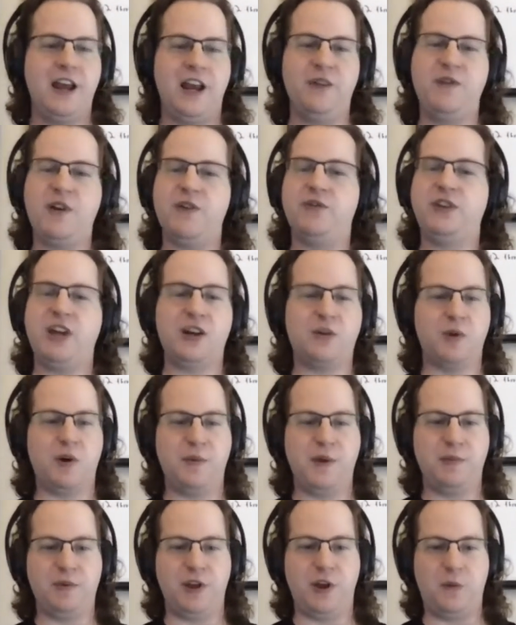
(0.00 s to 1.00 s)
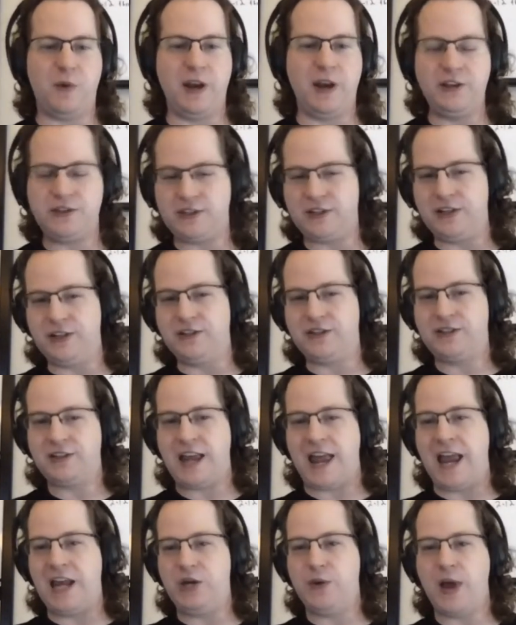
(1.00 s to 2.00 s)
And if you have 10 or more people on one instance
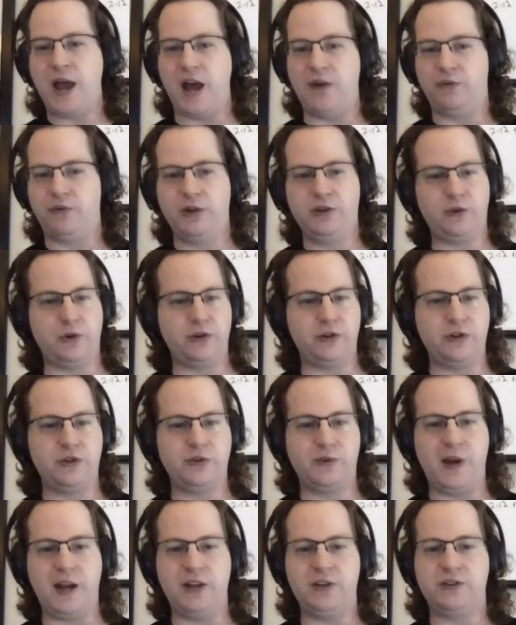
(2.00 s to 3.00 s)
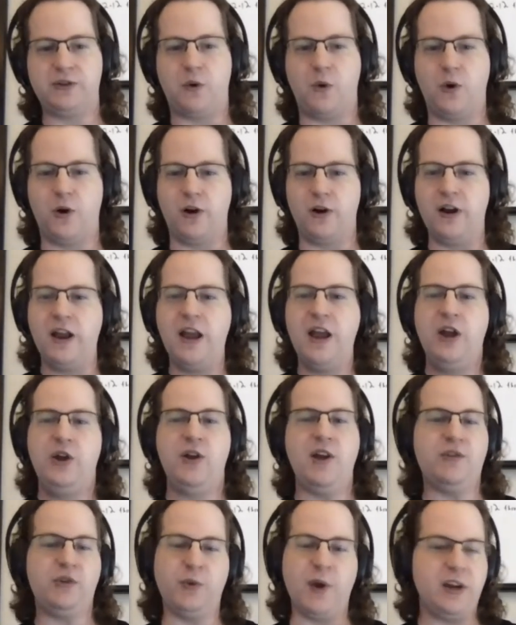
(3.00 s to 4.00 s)
and you have resource constraints or
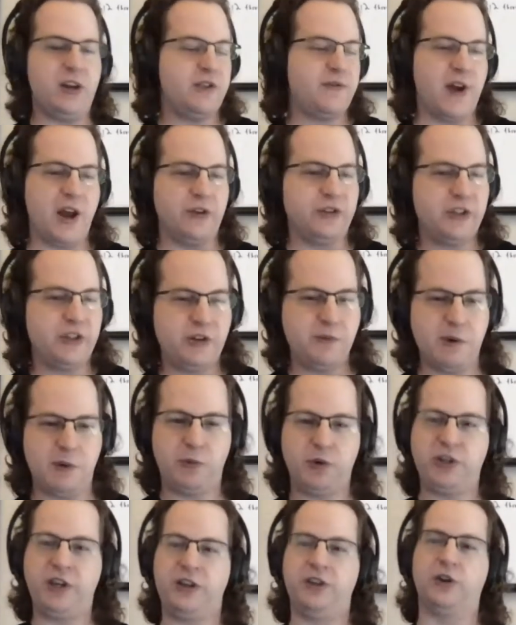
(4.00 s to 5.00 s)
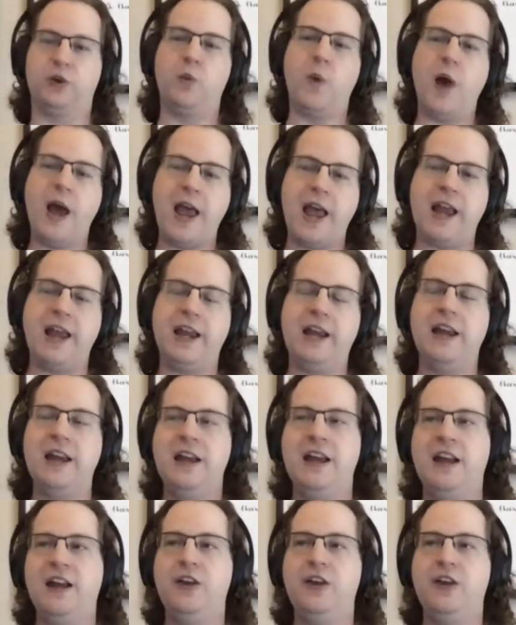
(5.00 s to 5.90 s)
you have to write to the file system in a particular way,